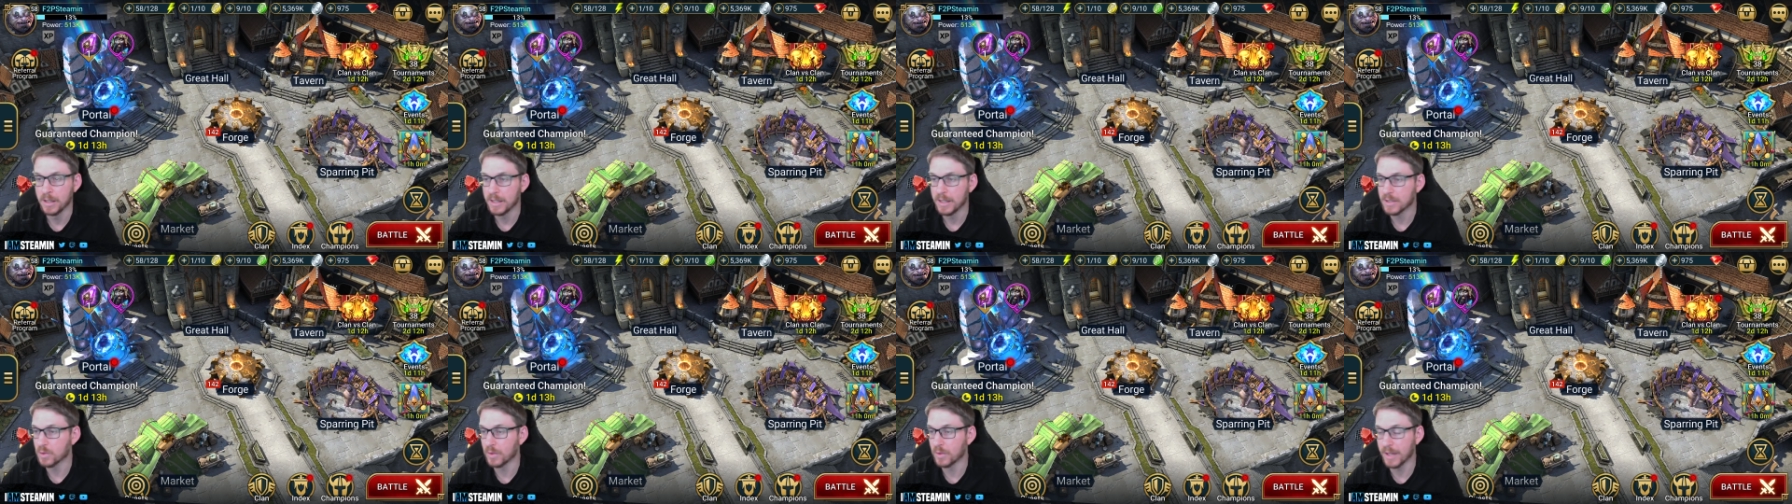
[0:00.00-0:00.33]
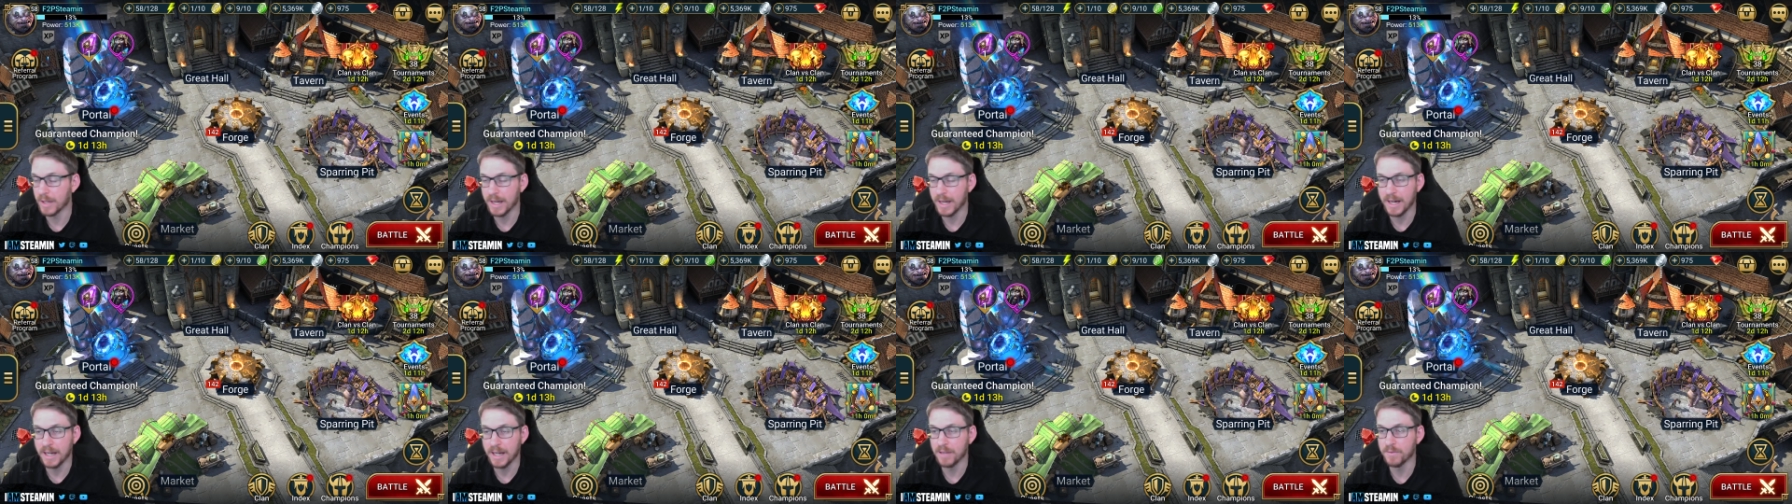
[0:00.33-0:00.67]
It's
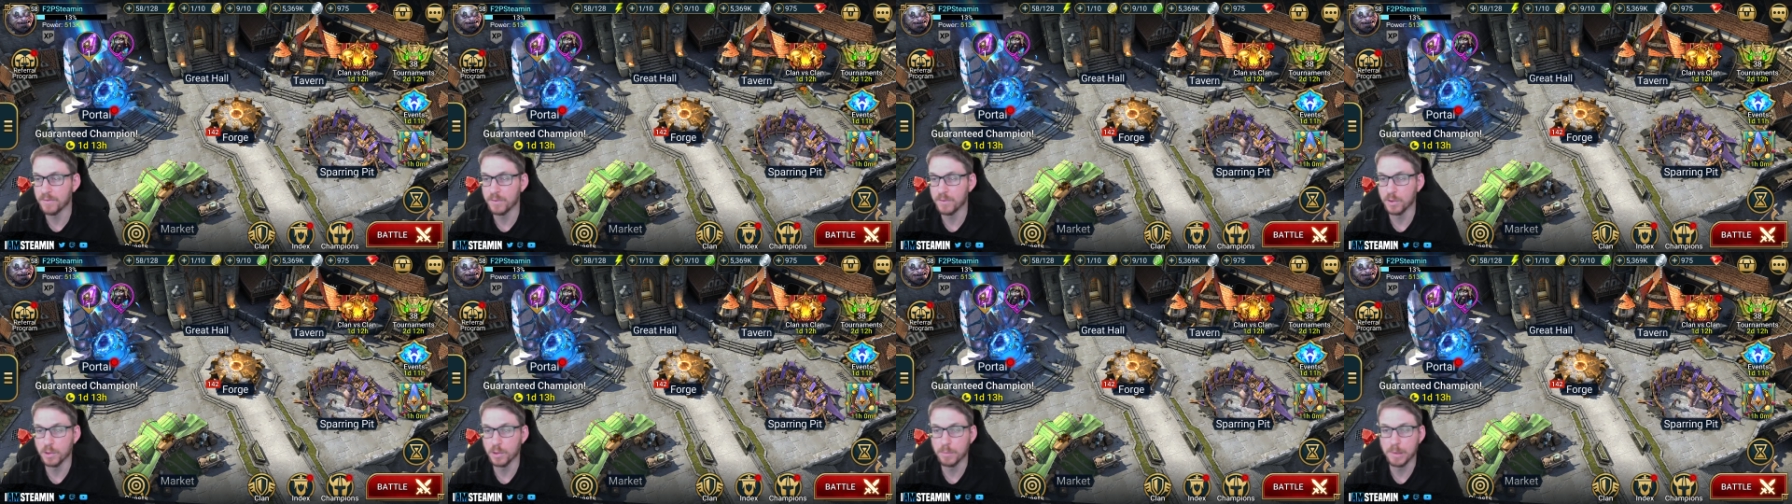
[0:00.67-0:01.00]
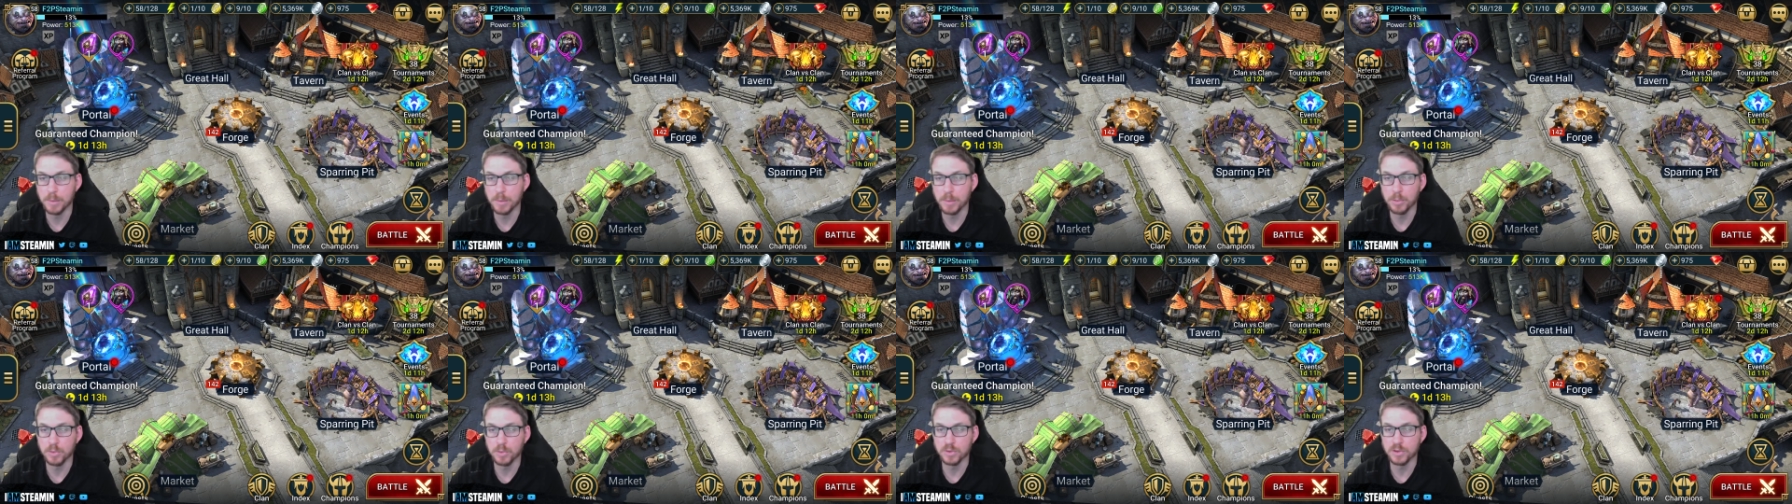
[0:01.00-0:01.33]
only a handful of
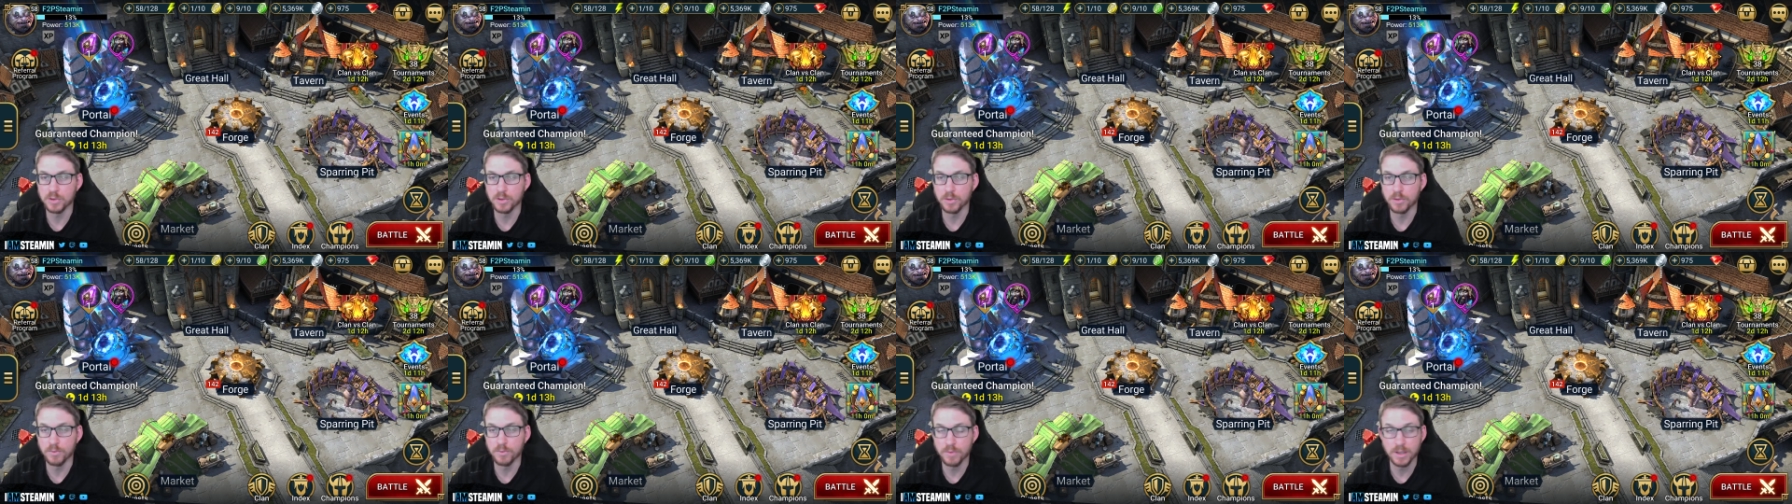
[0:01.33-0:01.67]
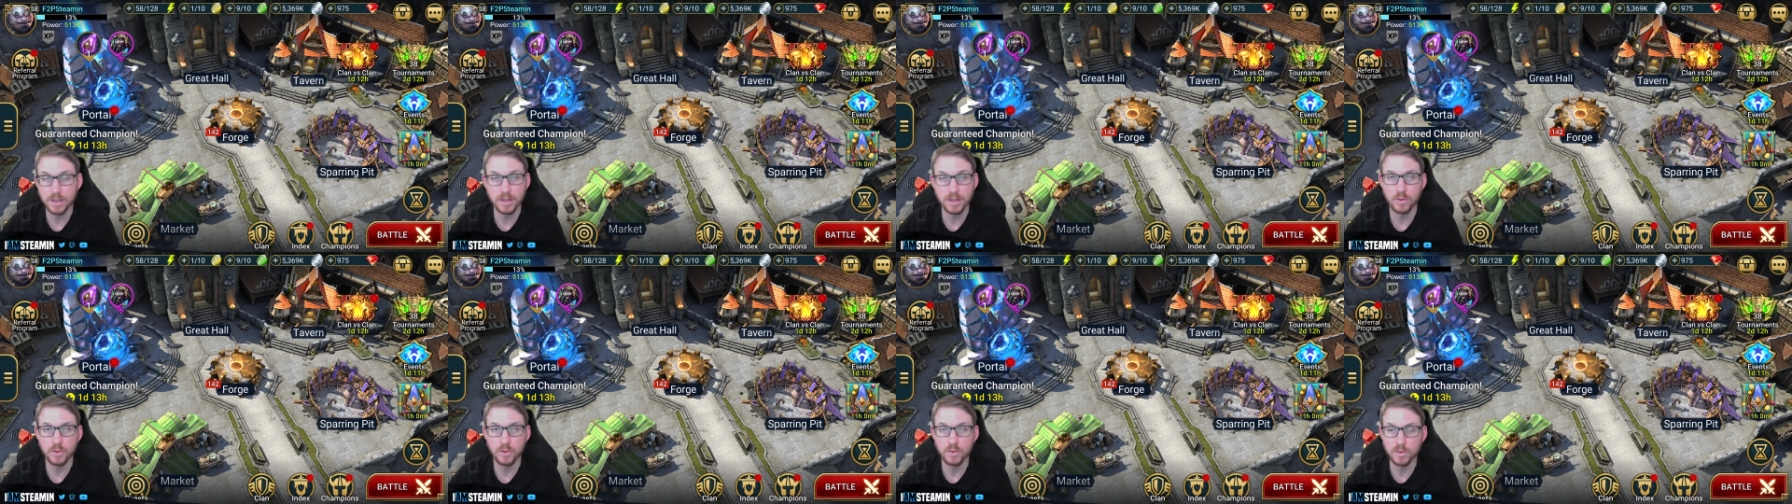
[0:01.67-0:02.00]
people, so they're
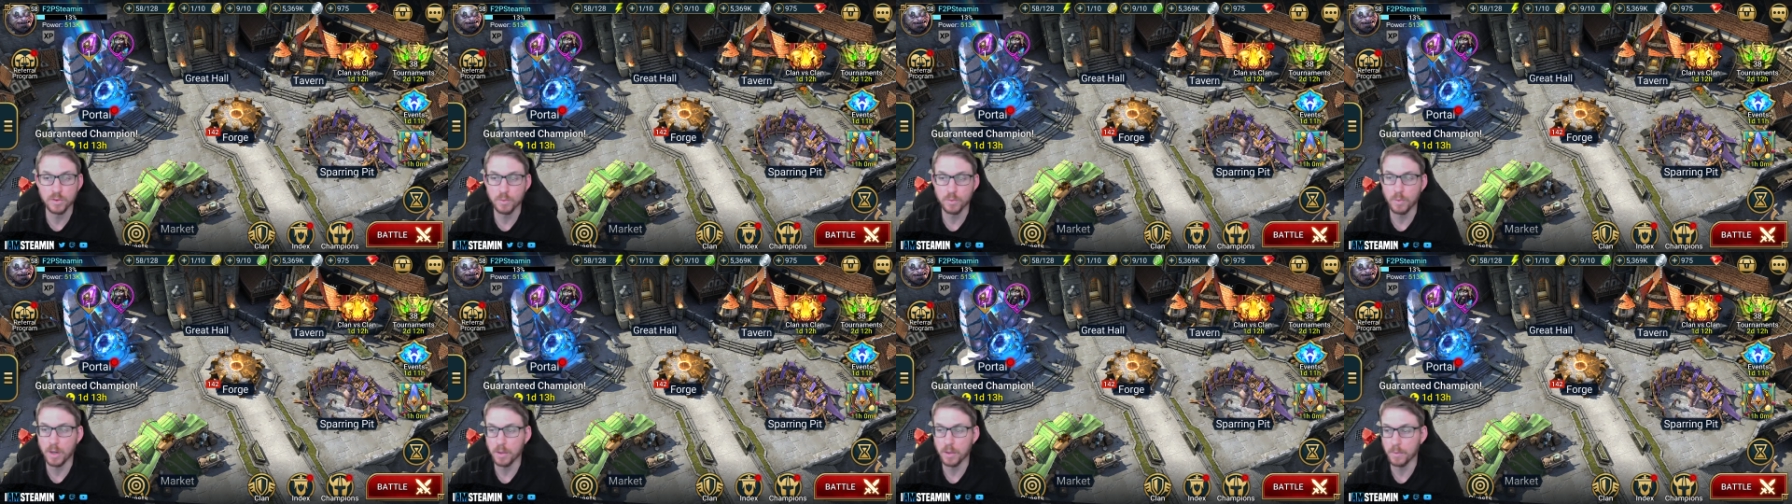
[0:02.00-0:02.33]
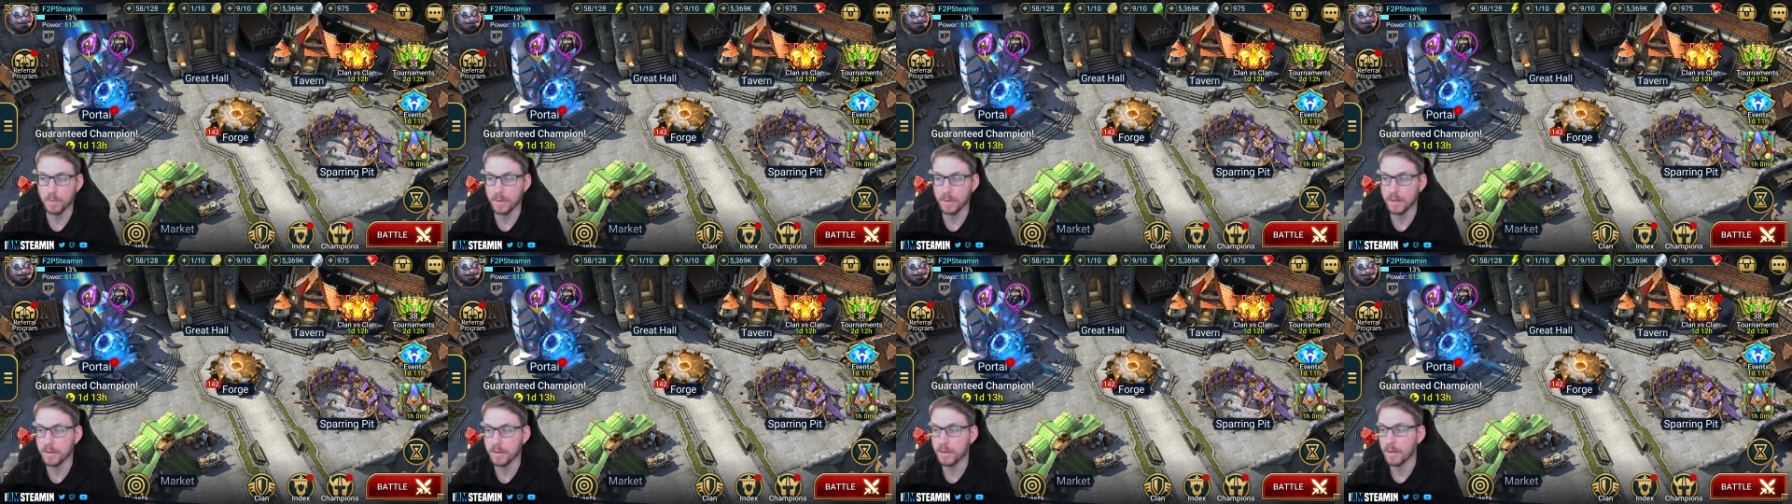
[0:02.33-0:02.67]
really cool to work
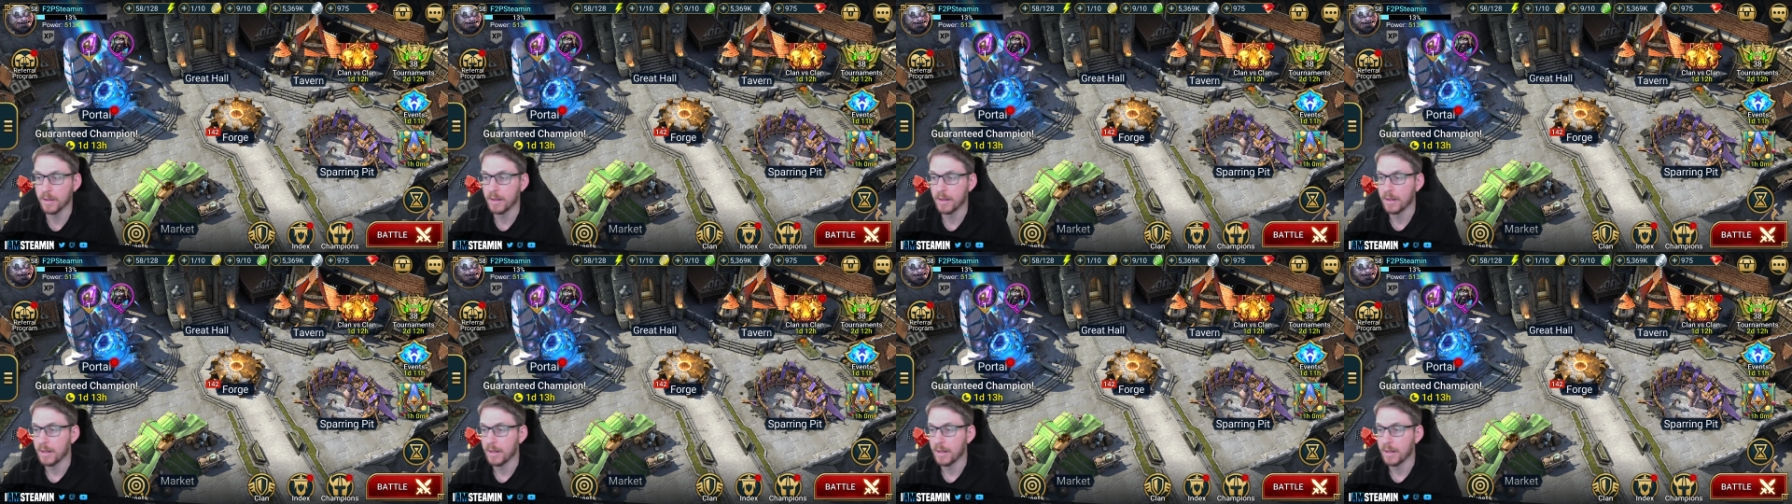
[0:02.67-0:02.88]
with.